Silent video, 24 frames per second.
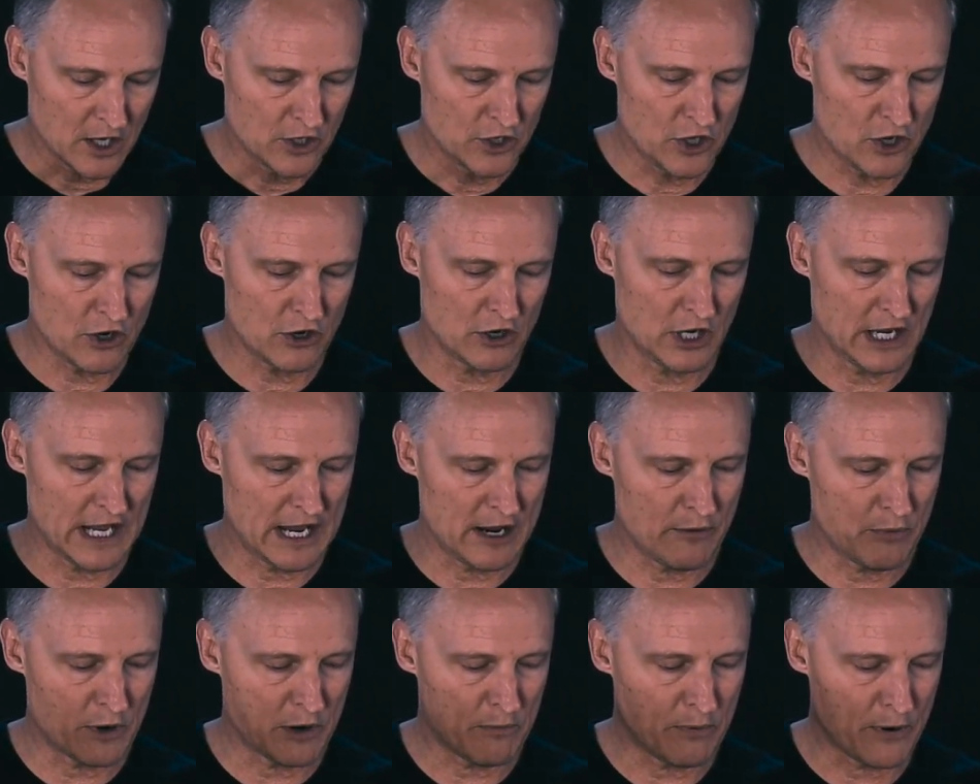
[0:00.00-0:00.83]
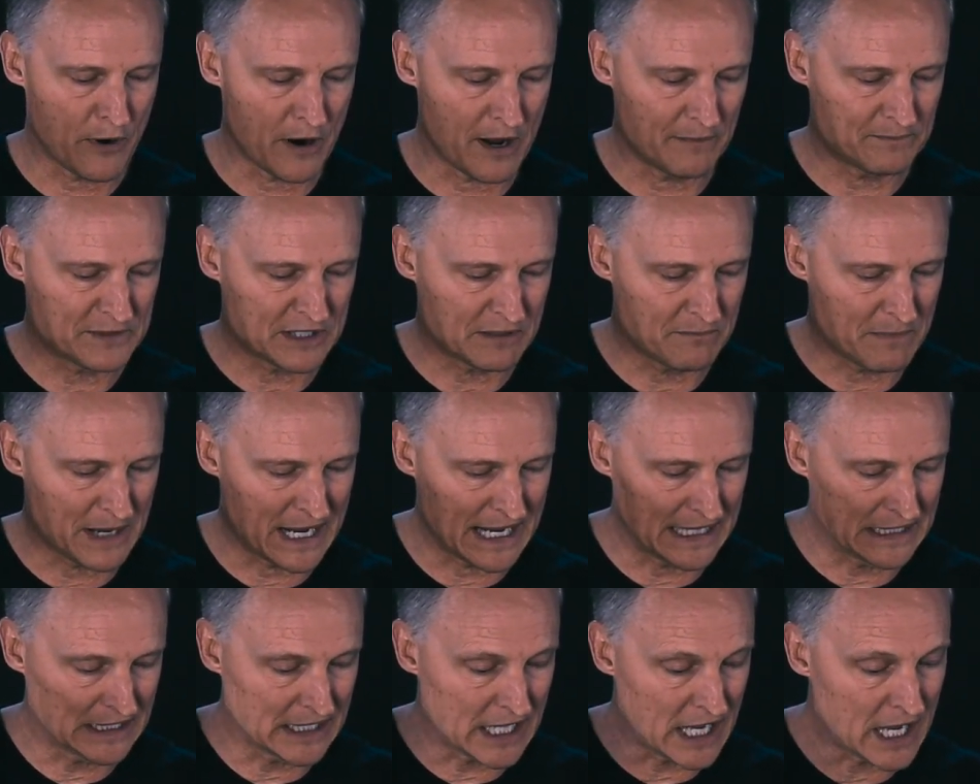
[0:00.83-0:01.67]
your labor prompted
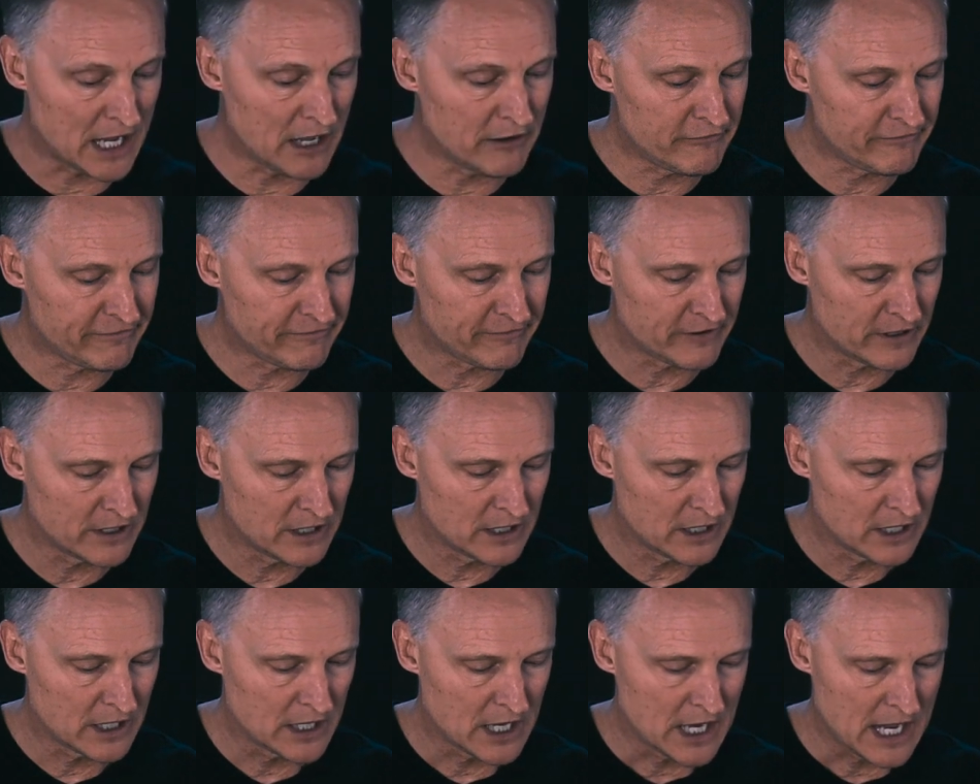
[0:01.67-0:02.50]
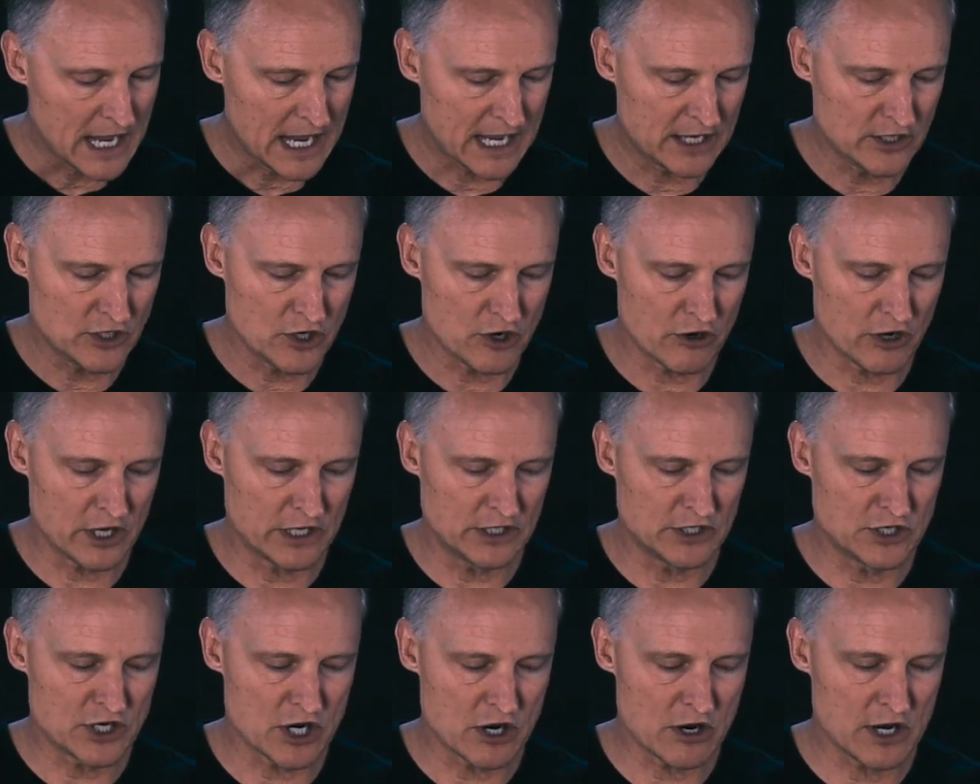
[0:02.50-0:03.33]
by love, and your
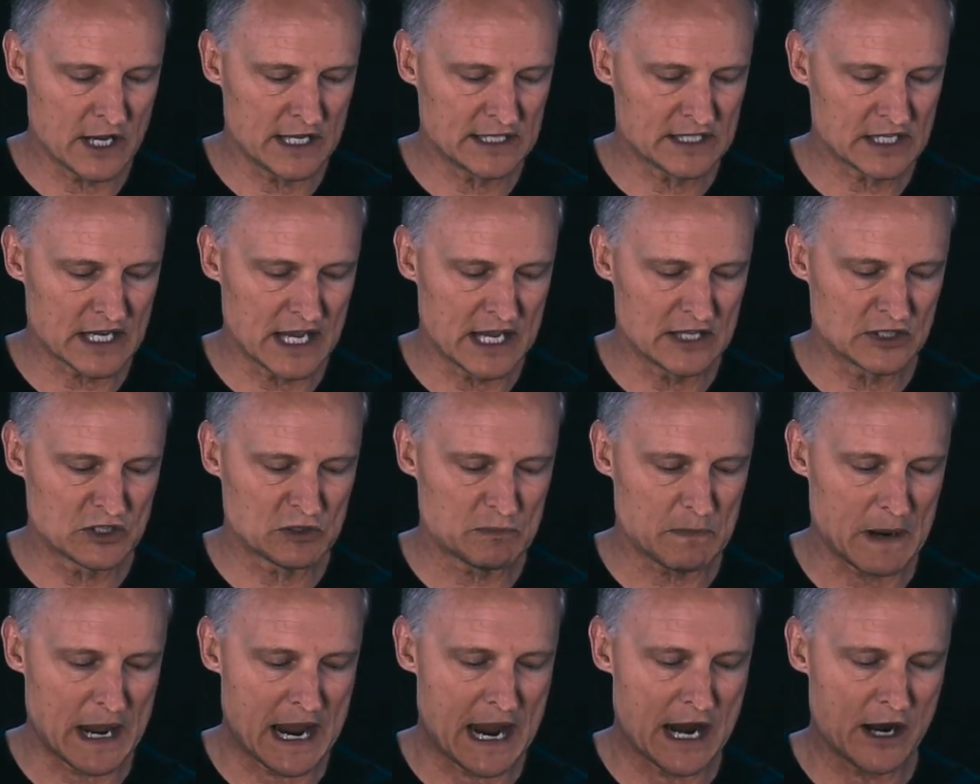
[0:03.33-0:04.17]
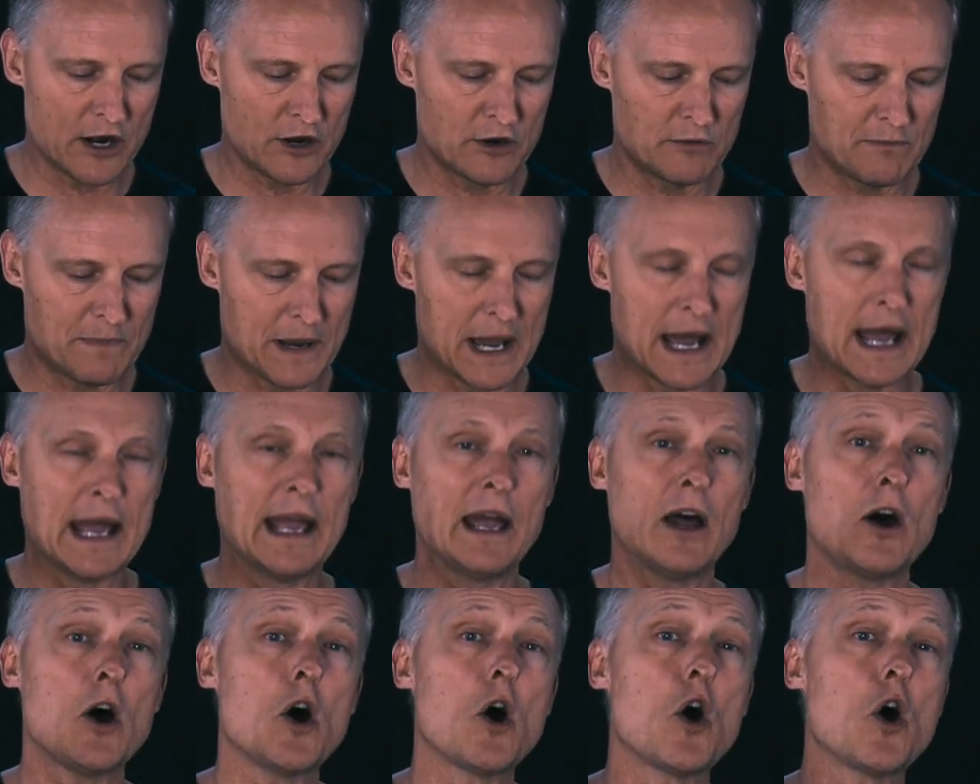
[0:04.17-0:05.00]
endurance inspired
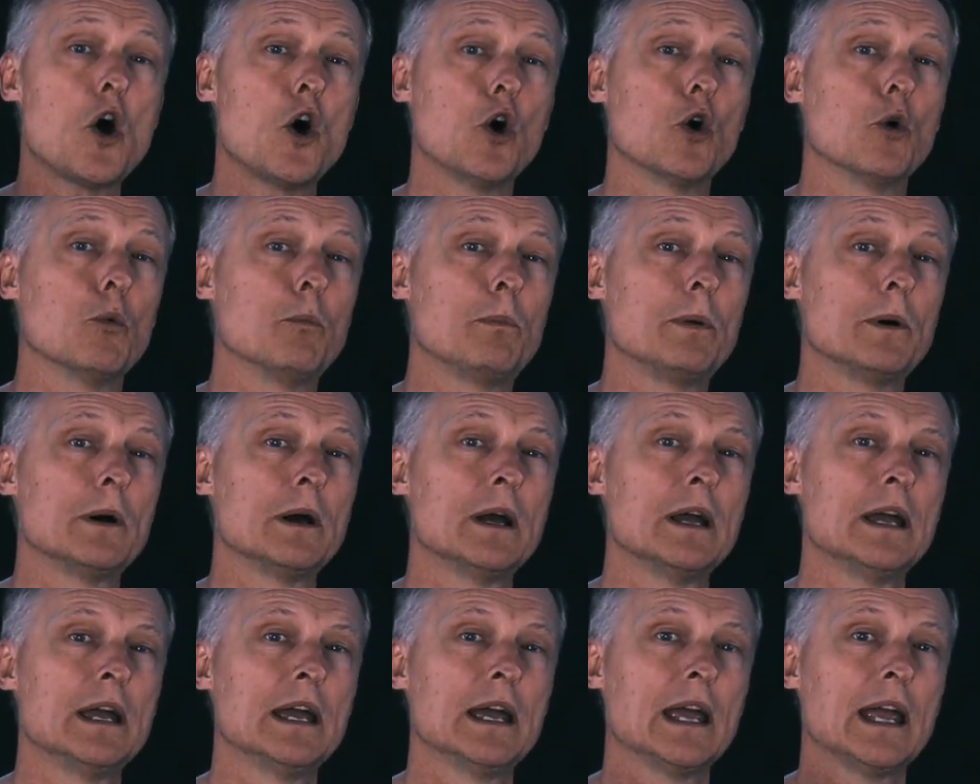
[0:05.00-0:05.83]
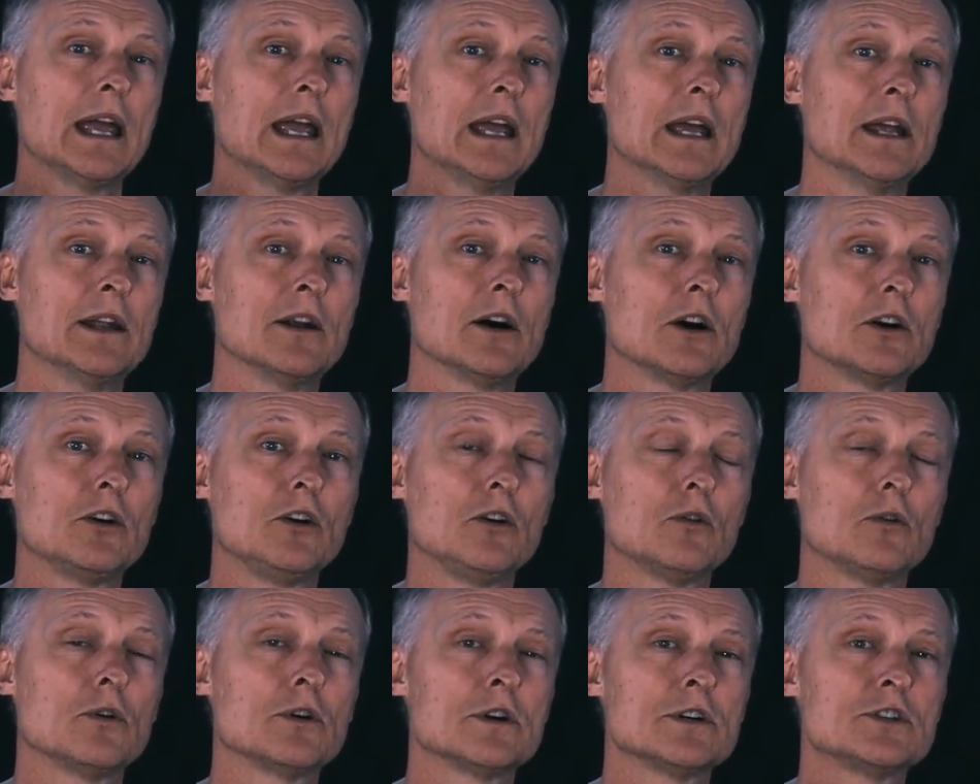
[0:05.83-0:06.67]
by hope in our
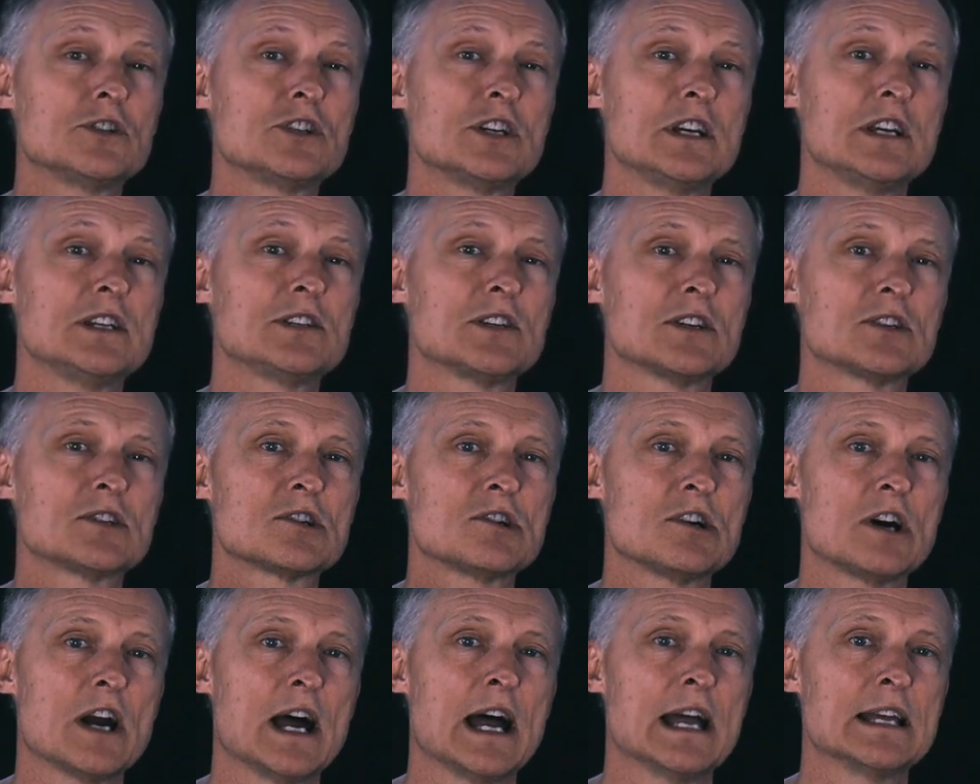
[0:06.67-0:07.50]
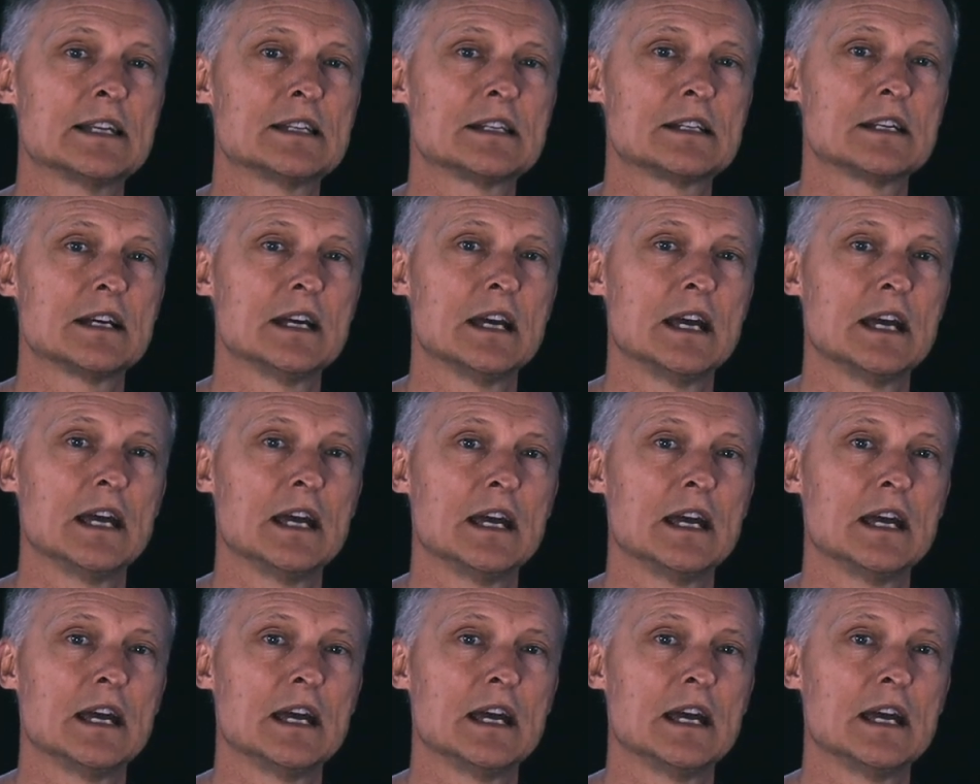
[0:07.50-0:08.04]
Lord Jesus Christ.